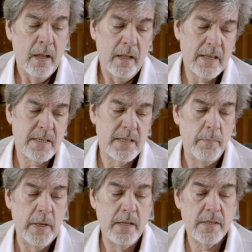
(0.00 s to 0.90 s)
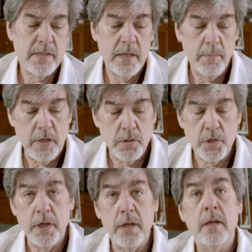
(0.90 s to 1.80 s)
like CBD,
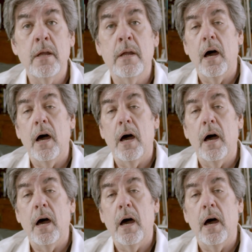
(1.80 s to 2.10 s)
CBG,